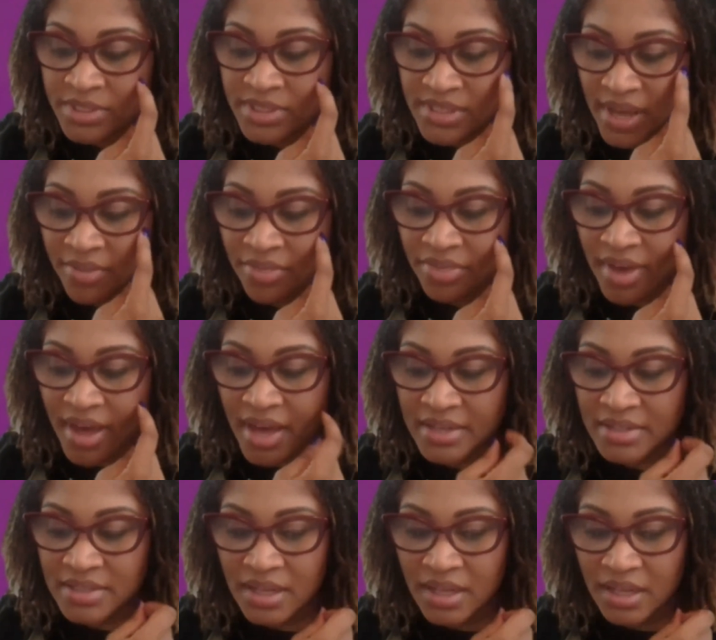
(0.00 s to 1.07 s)
you said
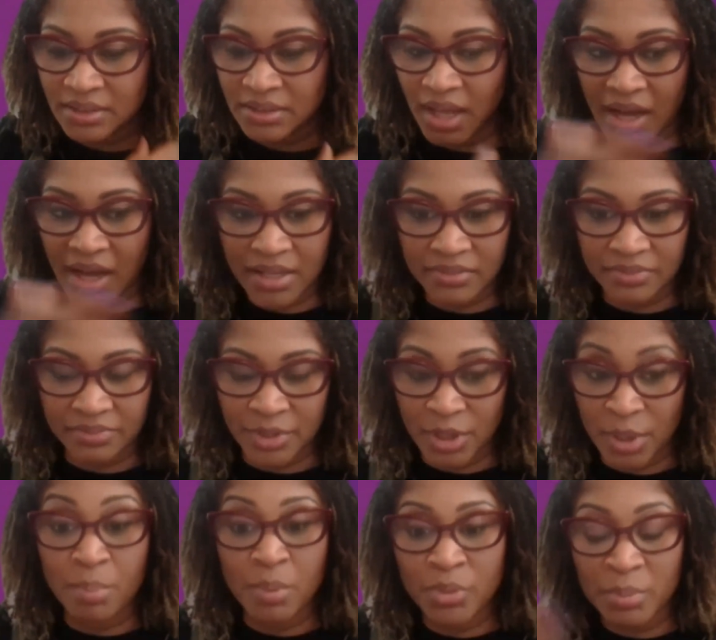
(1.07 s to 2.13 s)
that a lot of,
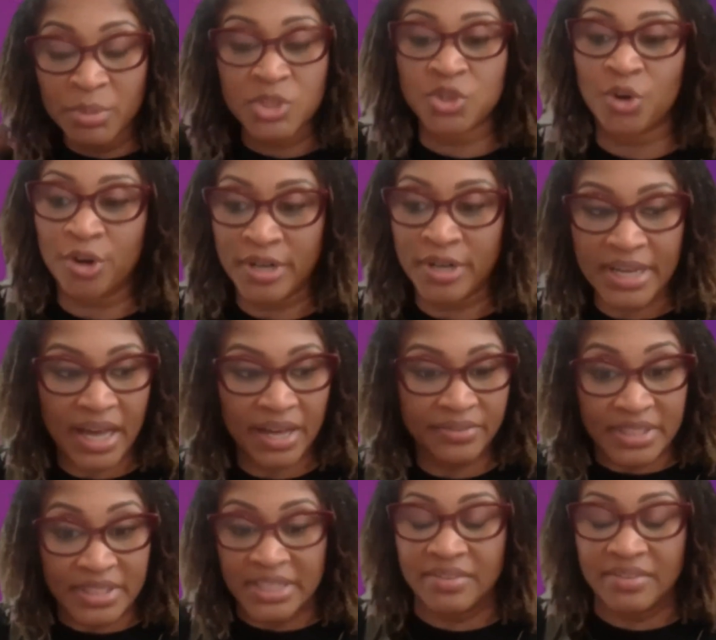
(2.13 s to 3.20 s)
the majority
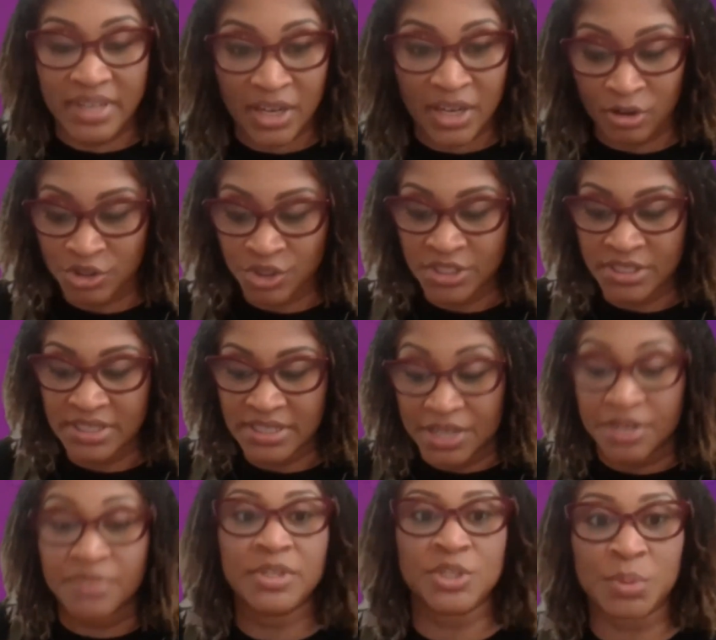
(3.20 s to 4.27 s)
of the giving are just
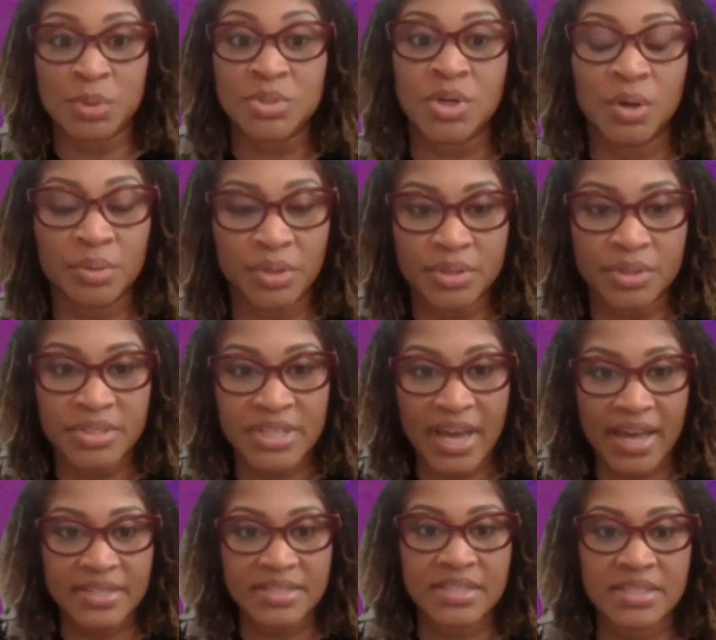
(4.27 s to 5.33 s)
individual donors.
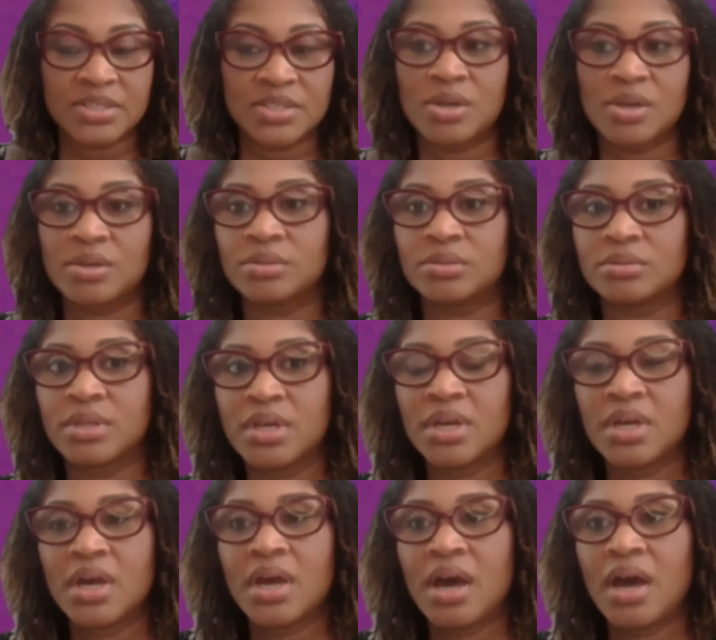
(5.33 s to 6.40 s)
Yes. And so
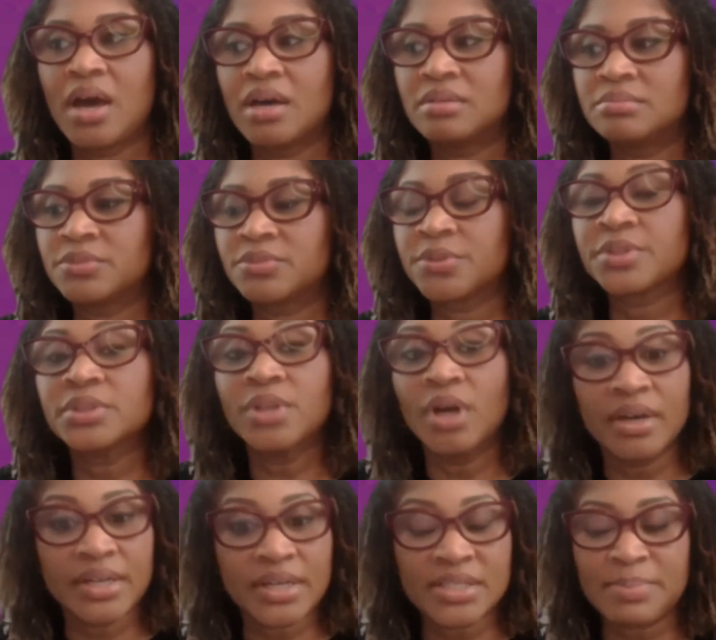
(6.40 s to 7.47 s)
for the
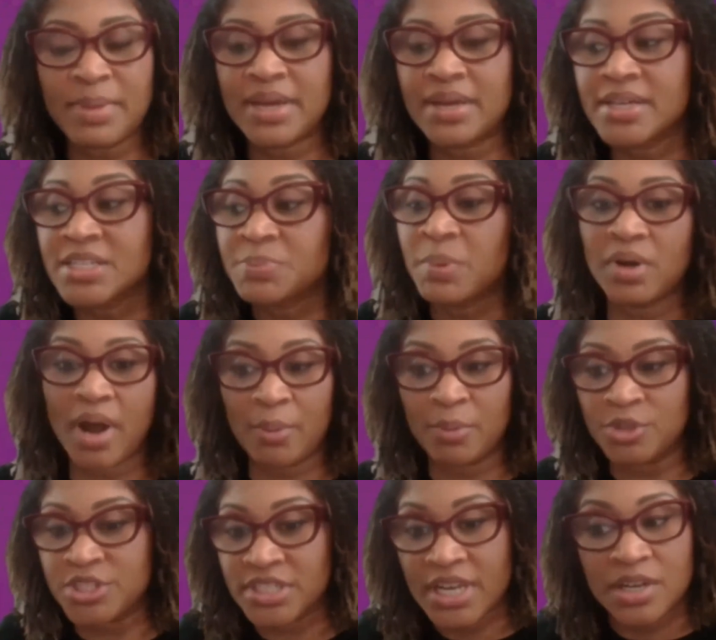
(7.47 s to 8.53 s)
longest, my husband and I
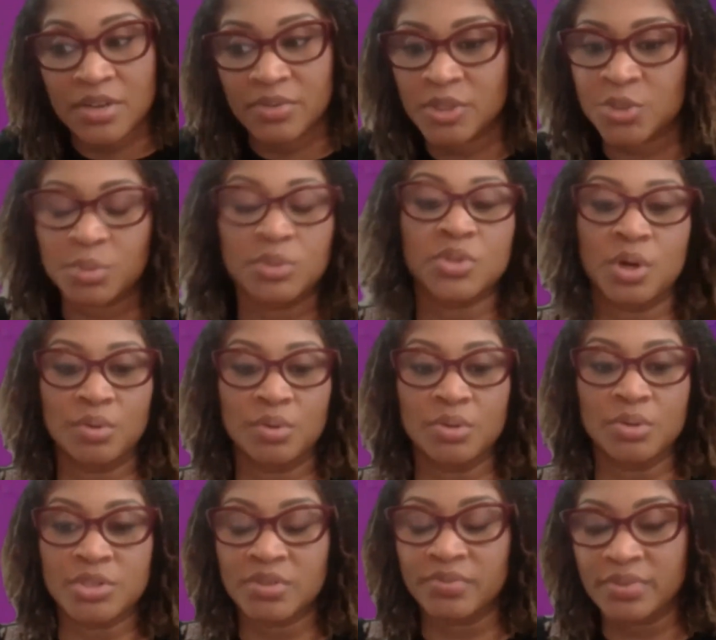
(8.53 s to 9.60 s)
were just individual
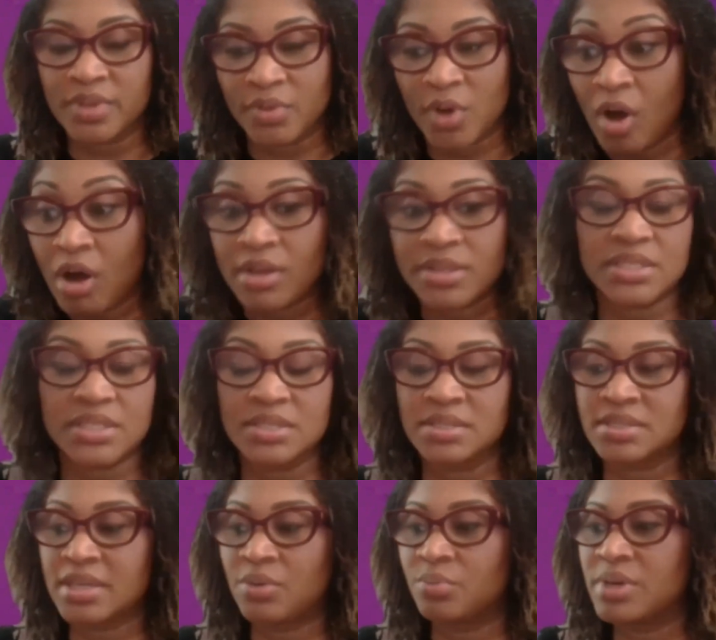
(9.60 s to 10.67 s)
donors of
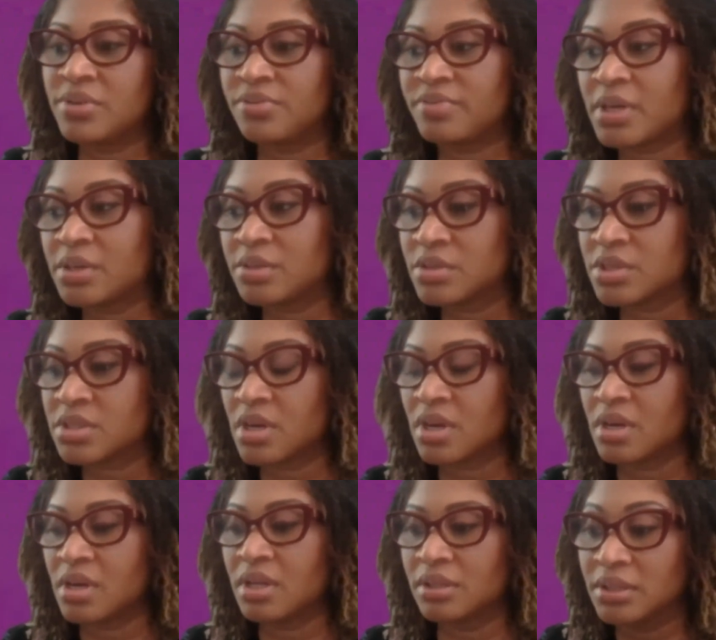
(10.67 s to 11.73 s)
causes that we felt
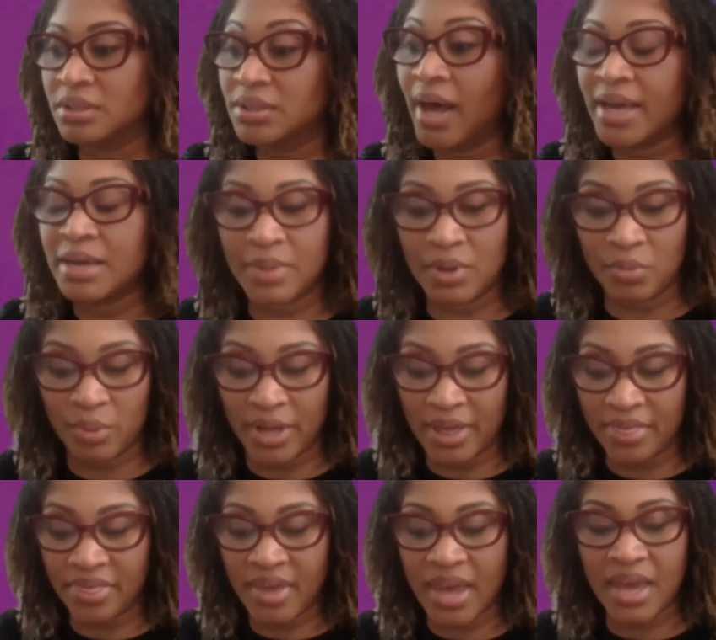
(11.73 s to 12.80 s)
an alignment
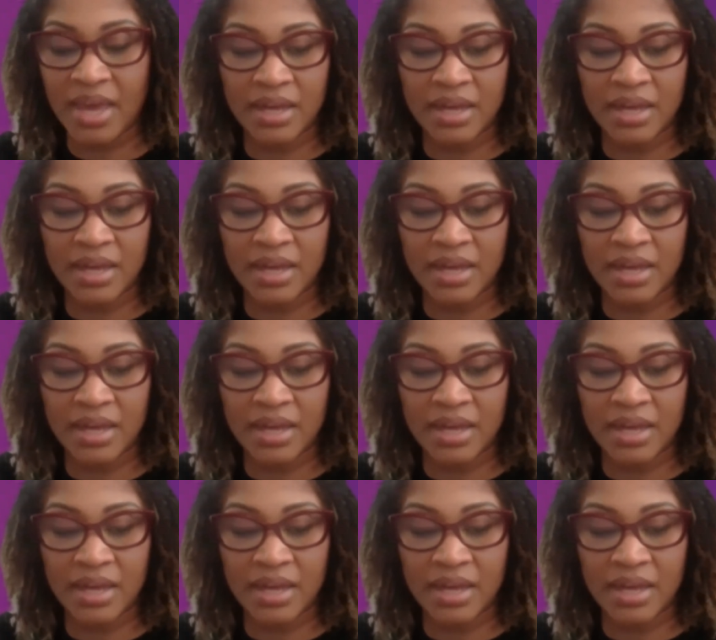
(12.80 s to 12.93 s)
with.